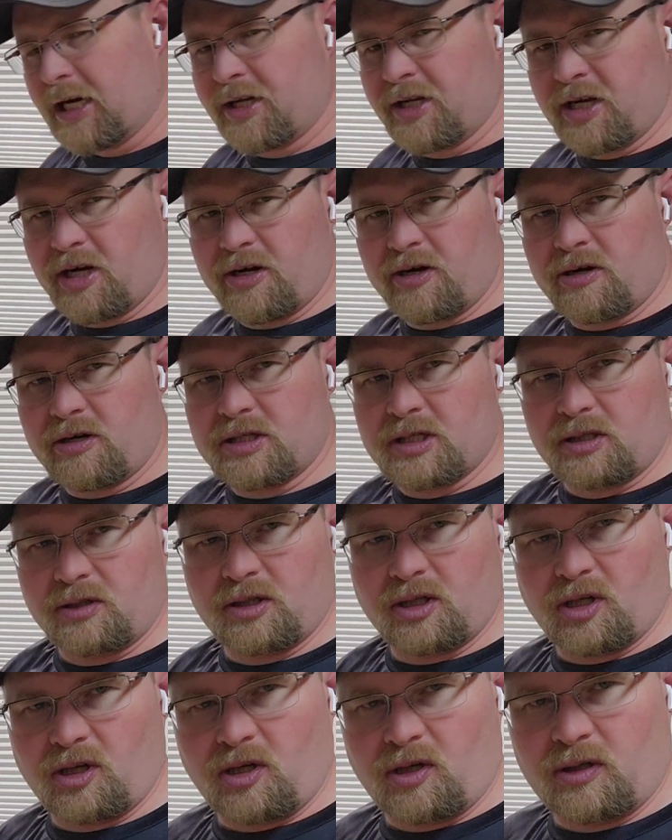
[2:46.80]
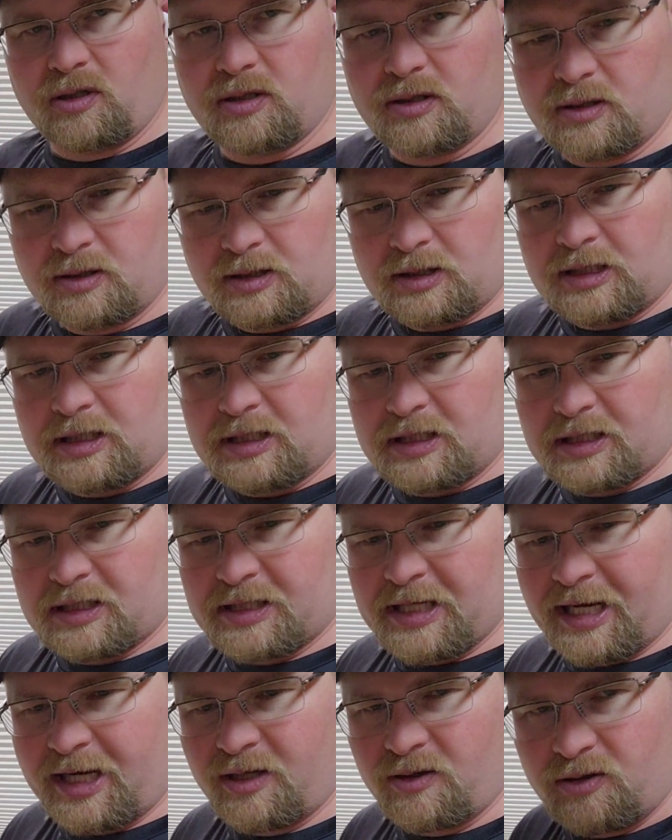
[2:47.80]
And then there's a little
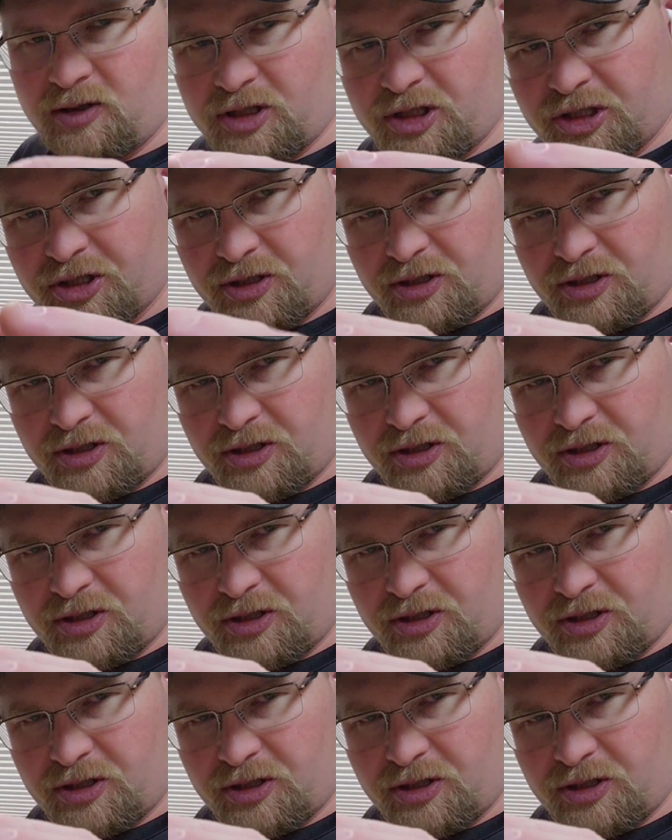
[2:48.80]
stainless